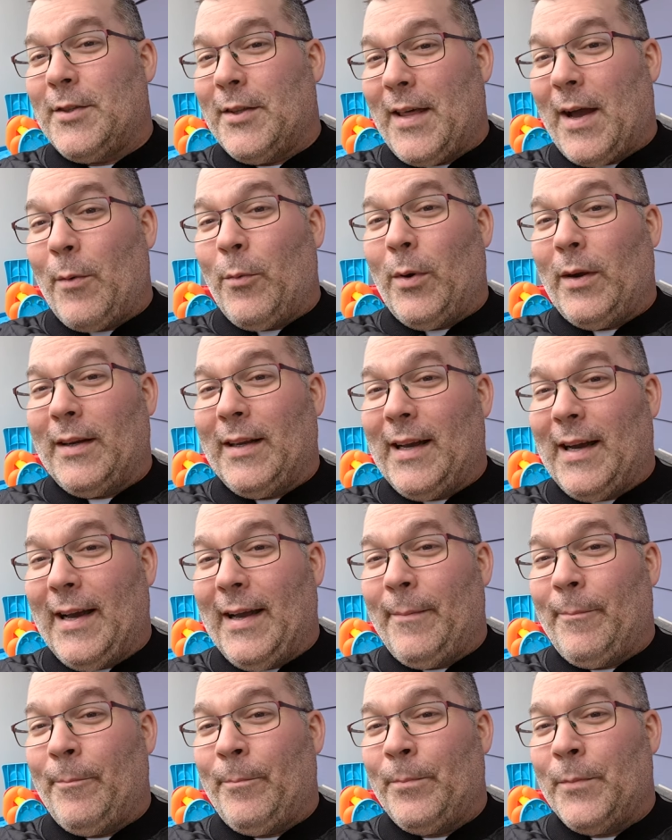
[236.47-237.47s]
to that one
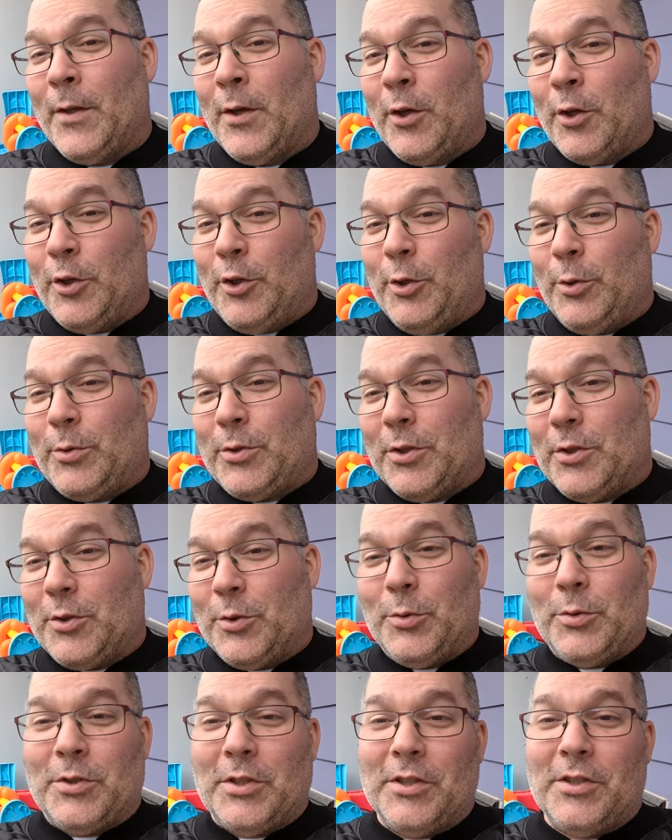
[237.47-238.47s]
guy, deuces,
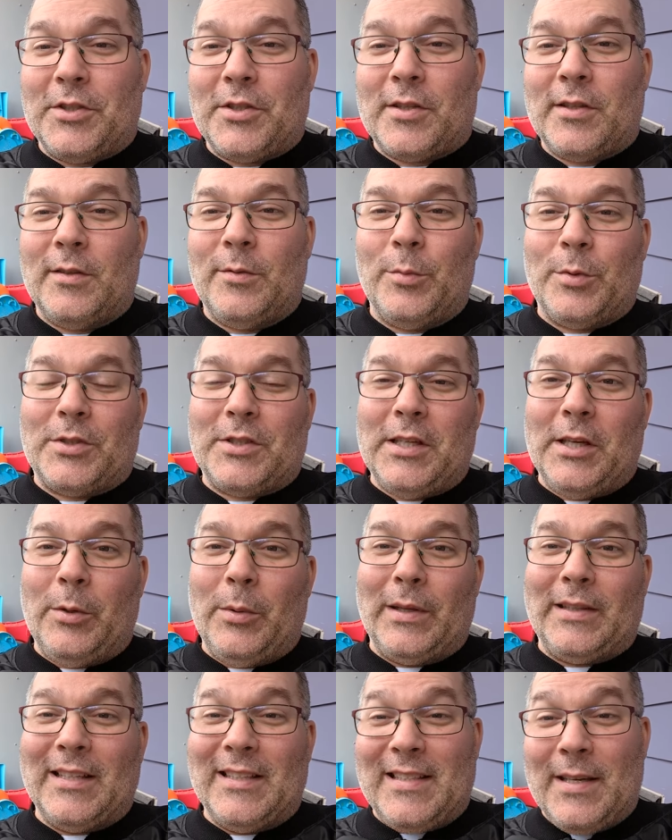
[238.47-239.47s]
ooses. We'll see
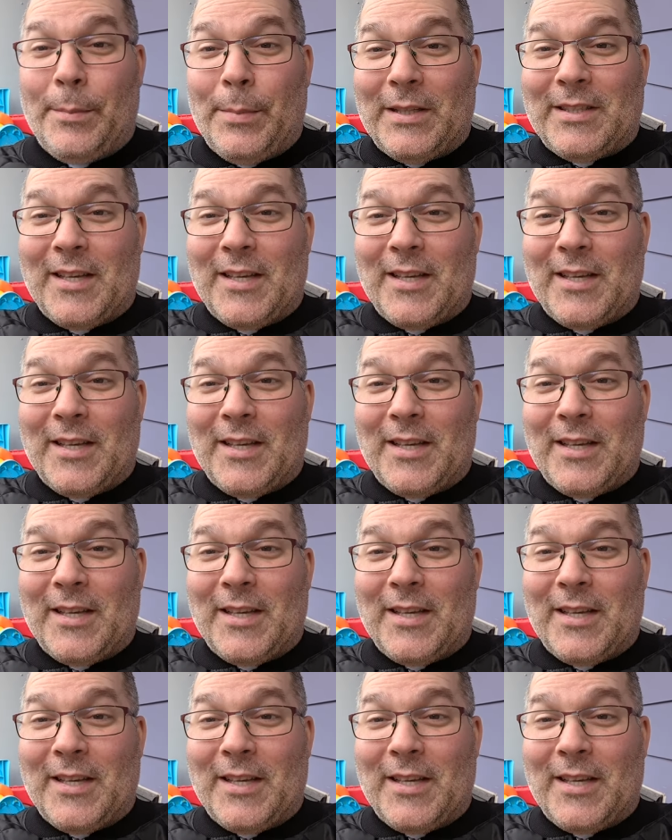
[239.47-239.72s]
you at the tippy